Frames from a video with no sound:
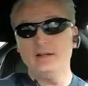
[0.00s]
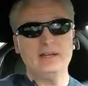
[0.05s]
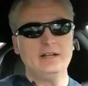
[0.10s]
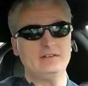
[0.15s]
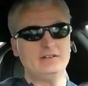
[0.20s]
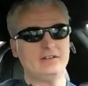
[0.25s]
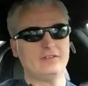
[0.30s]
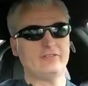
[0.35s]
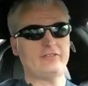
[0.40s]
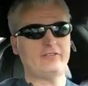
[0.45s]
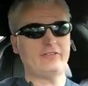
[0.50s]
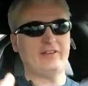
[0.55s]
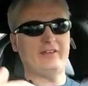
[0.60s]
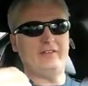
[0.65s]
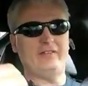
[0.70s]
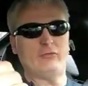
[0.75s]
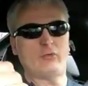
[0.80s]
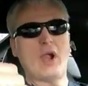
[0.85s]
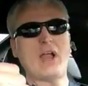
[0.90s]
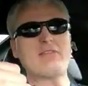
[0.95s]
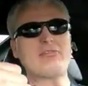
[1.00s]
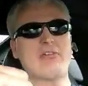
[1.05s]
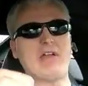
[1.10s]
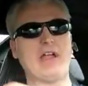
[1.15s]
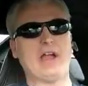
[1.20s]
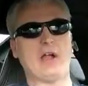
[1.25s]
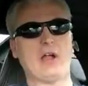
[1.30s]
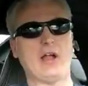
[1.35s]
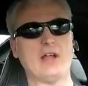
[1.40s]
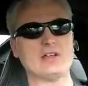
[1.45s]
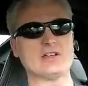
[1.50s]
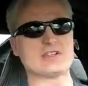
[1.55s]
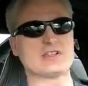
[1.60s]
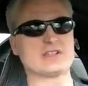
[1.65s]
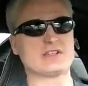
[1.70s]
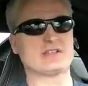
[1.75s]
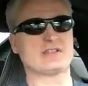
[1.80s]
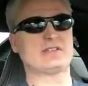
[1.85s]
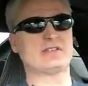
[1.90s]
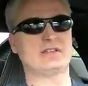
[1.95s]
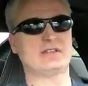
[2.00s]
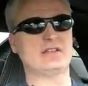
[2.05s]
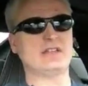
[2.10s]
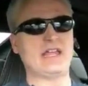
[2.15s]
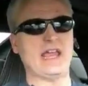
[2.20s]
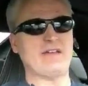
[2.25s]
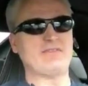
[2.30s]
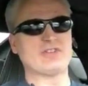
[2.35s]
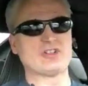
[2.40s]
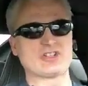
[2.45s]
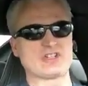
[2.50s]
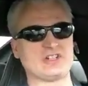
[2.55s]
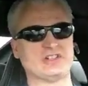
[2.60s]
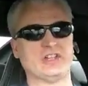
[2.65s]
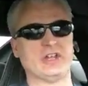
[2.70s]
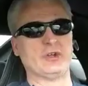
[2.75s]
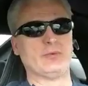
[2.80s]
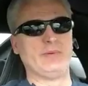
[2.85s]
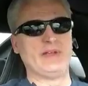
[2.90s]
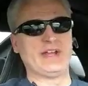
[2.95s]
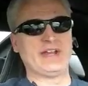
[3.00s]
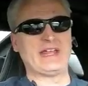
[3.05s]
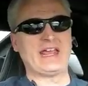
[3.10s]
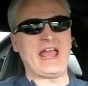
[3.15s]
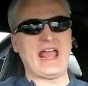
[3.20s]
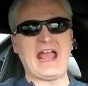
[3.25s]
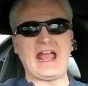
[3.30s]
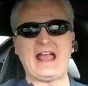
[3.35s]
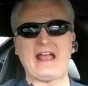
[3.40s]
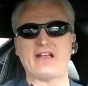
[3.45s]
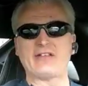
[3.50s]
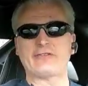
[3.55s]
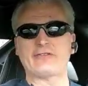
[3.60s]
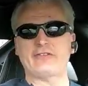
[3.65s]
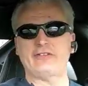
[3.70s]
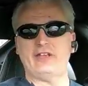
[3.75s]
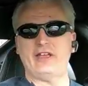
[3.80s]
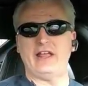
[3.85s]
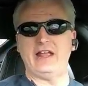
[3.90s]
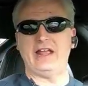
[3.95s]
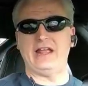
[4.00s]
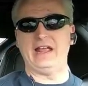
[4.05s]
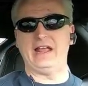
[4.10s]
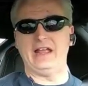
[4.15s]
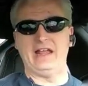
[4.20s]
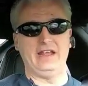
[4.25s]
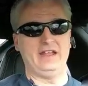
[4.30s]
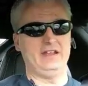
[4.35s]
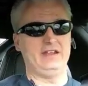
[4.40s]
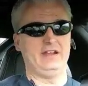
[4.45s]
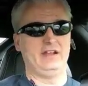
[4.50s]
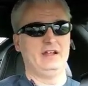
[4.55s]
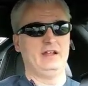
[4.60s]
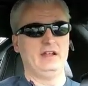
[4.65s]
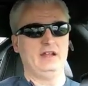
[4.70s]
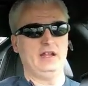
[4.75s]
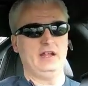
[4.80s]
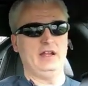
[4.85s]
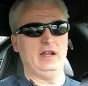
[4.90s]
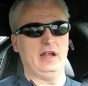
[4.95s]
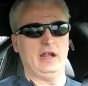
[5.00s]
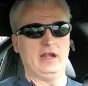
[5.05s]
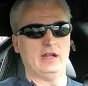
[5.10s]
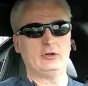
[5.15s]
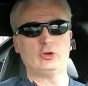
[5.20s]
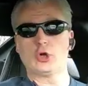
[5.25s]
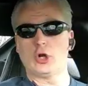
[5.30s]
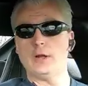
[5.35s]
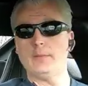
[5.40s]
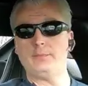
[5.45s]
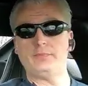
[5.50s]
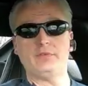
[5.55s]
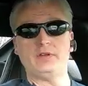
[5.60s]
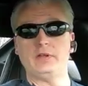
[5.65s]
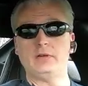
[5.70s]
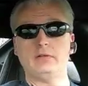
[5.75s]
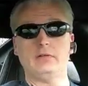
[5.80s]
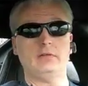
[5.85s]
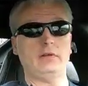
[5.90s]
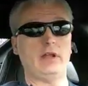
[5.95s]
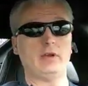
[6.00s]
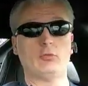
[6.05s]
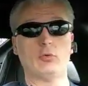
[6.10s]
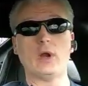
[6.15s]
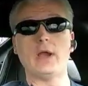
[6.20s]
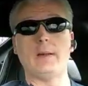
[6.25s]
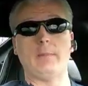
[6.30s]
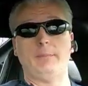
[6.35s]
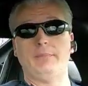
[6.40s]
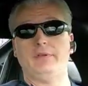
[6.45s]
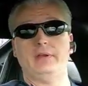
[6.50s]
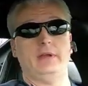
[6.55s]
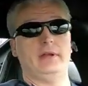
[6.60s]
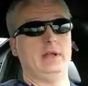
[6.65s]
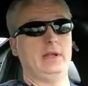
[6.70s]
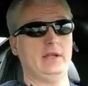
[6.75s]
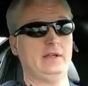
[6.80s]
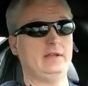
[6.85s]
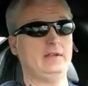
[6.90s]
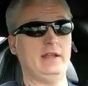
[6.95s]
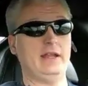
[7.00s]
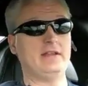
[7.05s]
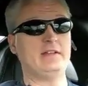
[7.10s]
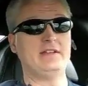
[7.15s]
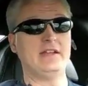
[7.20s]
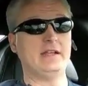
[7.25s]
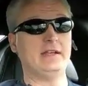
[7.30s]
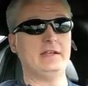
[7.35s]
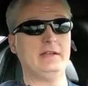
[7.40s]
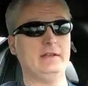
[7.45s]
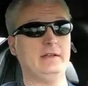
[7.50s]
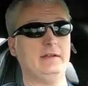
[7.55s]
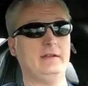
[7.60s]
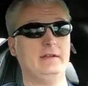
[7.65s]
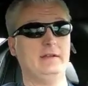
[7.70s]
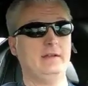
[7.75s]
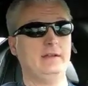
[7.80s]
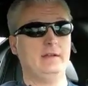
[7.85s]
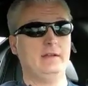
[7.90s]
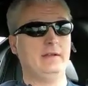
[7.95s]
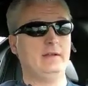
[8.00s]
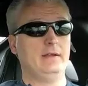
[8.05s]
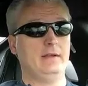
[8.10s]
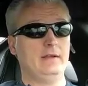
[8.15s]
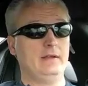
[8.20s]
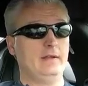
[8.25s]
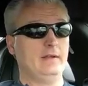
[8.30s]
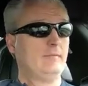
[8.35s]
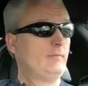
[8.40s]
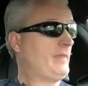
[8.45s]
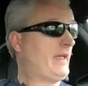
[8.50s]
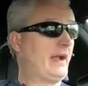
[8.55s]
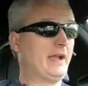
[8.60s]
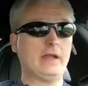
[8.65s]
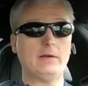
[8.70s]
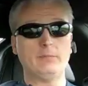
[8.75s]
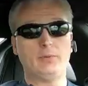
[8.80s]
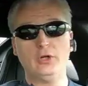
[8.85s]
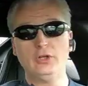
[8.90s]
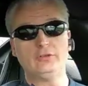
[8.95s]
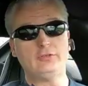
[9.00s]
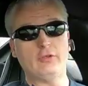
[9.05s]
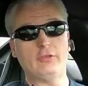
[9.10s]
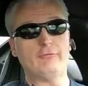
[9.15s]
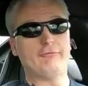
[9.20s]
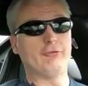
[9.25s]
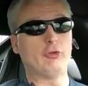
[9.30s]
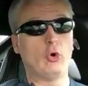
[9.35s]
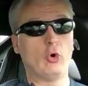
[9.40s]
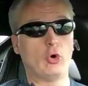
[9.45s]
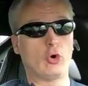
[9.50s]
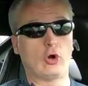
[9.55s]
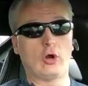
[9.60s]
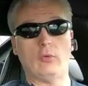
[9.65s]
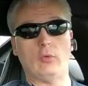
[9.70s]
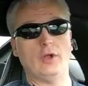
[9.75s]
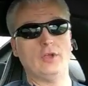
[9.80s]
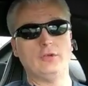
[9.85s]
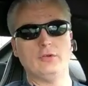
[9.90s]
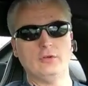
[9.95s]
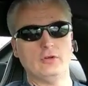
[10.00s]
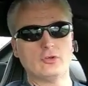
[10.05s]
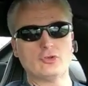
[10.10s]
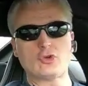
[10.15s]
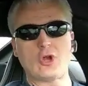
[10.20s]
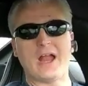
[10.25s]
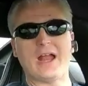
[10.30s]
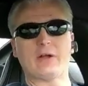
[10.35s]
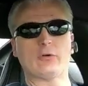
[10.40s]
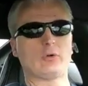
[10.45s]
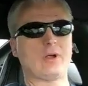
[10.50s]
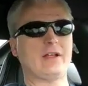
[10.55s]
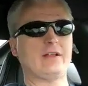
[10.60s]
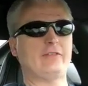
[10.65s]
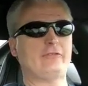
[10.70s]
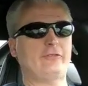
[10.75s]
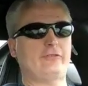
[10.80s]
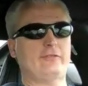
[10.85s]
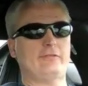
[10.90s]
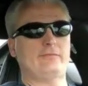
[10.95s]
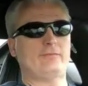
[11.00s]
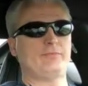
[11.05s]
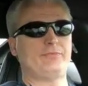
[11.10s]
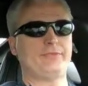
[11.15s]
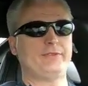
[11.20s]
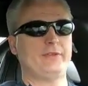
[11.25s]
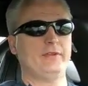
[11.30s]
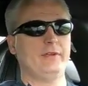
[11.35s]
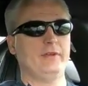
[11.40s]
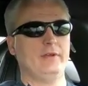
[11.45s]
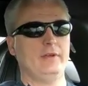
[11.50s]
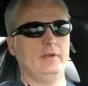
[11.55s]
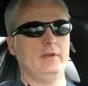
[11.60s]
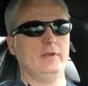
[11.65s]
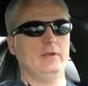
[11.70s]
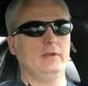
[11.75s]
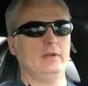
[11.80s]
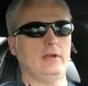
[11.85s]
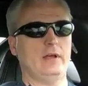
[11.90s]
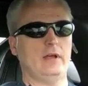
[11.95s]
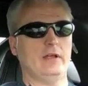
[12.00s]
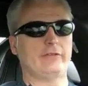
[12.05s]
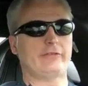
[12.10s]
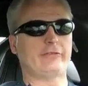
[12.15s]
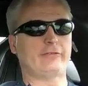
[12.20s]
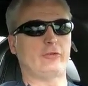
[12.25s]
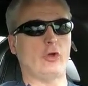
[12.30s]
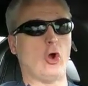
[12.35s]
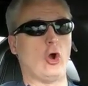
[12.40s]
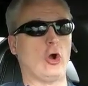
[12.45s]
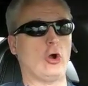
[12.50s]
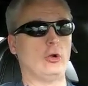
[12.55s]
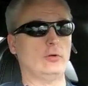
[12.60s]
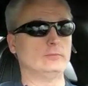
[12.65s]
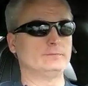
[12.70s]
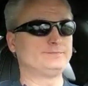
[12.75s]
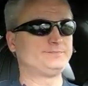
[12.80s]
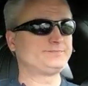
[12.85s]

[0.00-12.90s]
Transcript: it just right there i just gave it just a little bit of gas and it gripped and, and ripped it, it, it didn't i didn't put it to the floor i wasn't doing a drag race uh, start